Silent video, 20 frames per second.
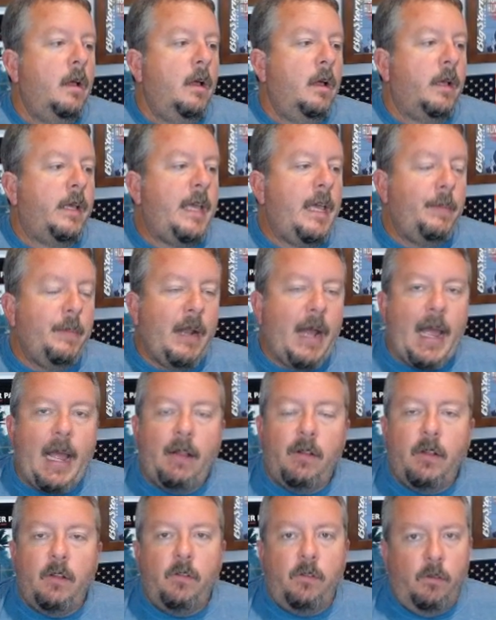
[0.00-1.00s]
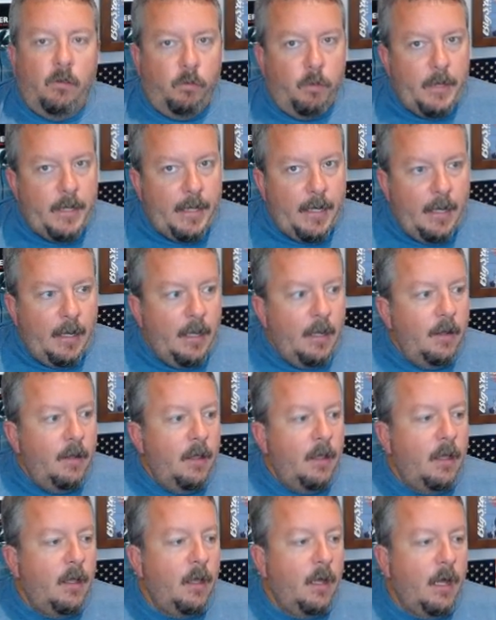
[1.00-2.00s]
Cayman Islands this weekend.
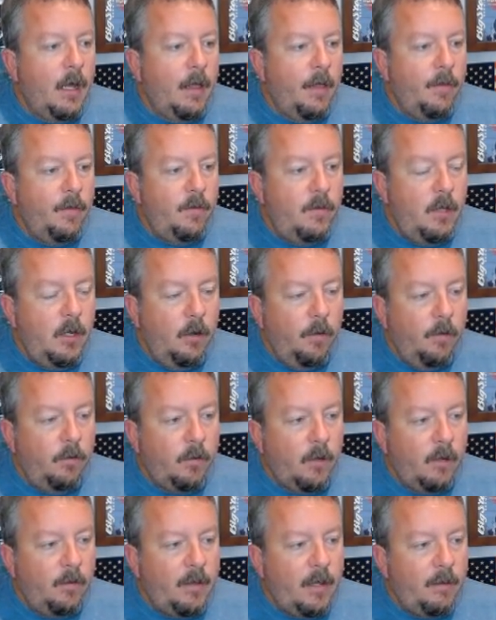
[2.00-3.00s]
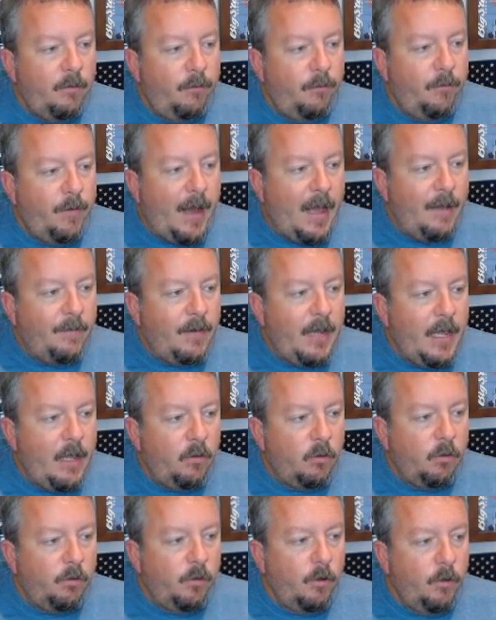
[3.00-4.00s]
You know, this is going to take 5
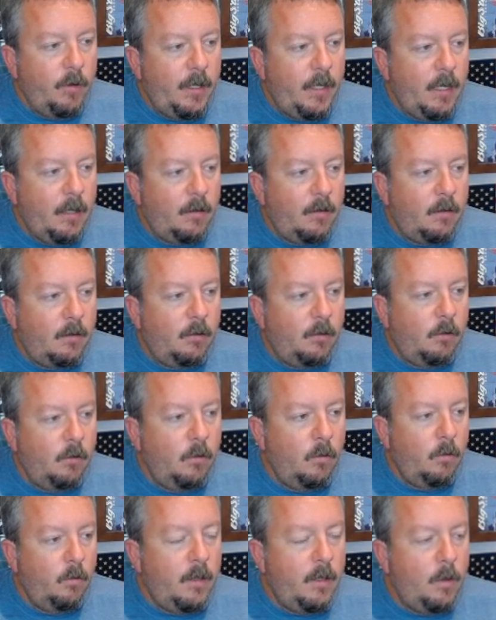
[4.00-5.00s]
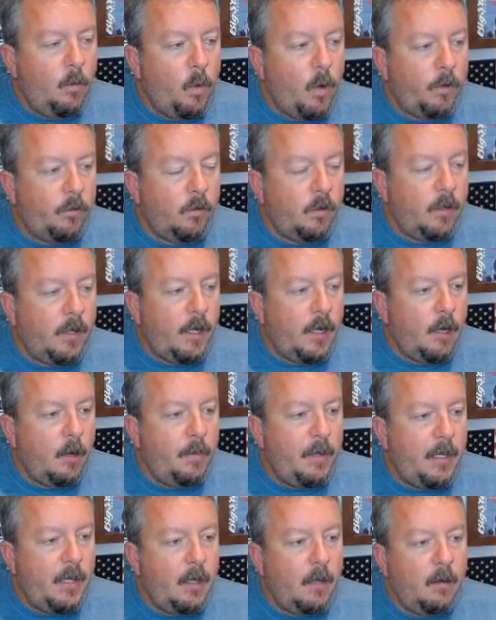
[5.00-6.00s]
days or so to get to the Western
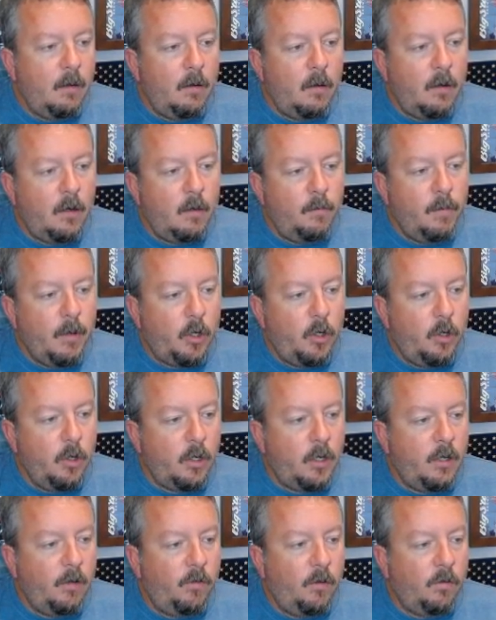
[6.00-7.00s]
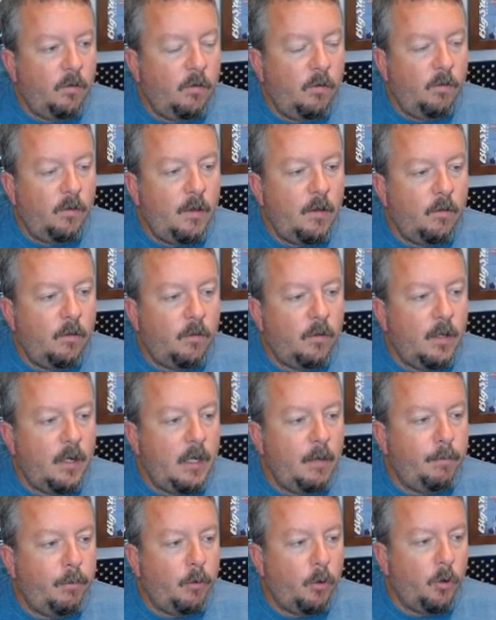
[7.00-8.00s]
Caribbean, but good consistency. This is going
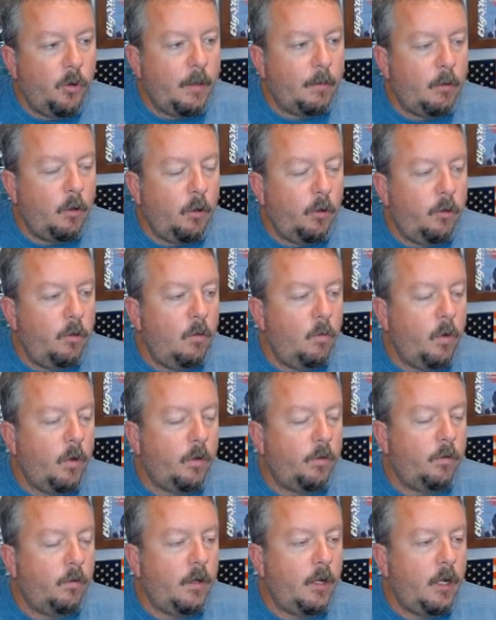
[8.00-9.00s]
to get pulled up, go through the Western